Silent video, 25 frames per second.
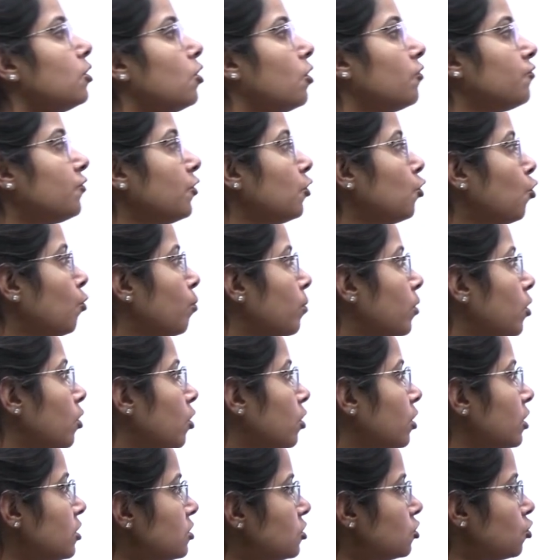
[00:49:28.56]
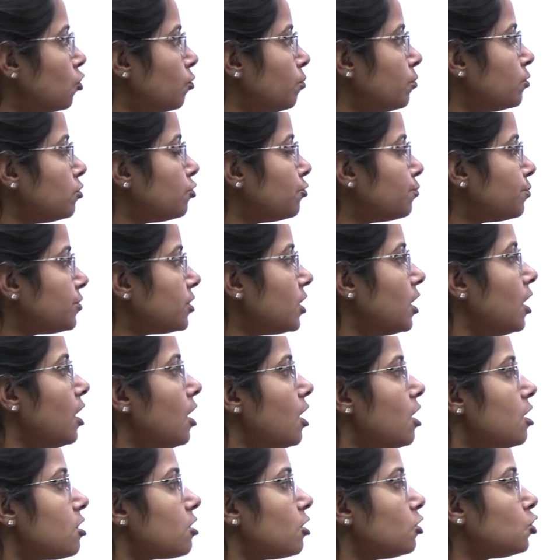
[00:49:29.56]
of your homologous chromosomes.
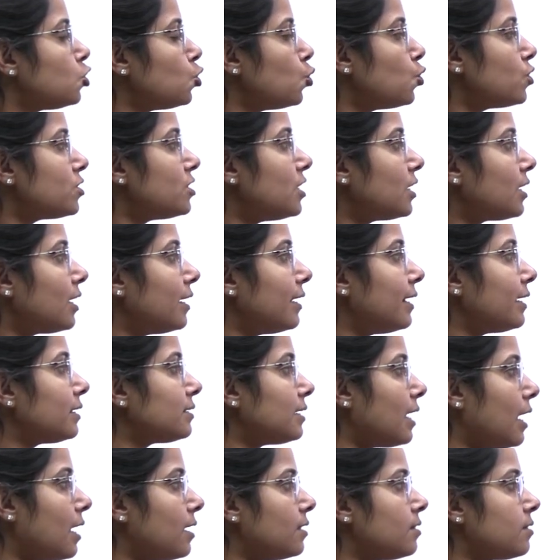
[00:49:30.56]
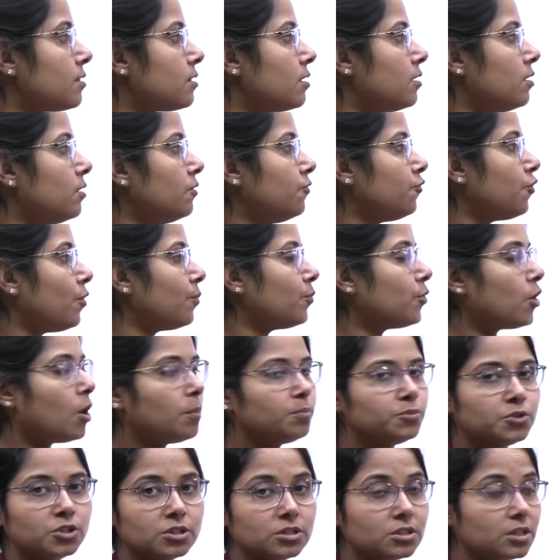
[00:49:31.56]
So choose the correct answer from the
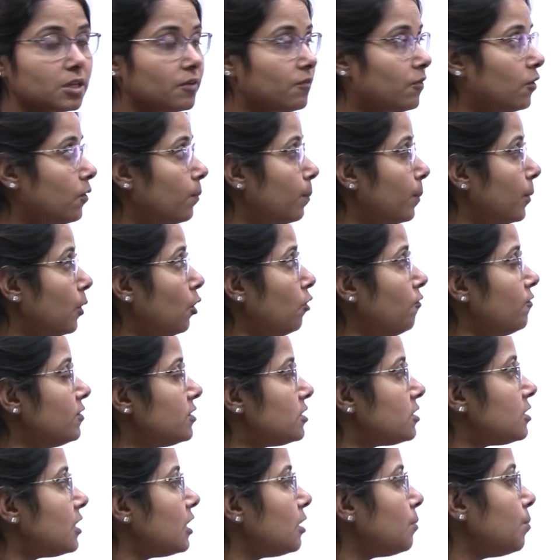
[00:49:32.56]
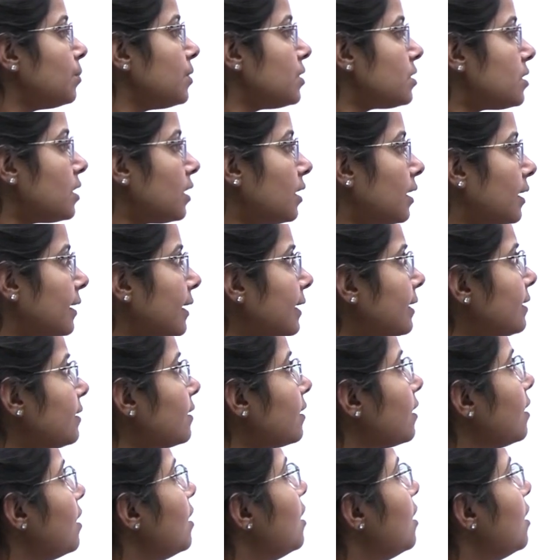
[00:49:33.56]
options given below. Which statements are correct?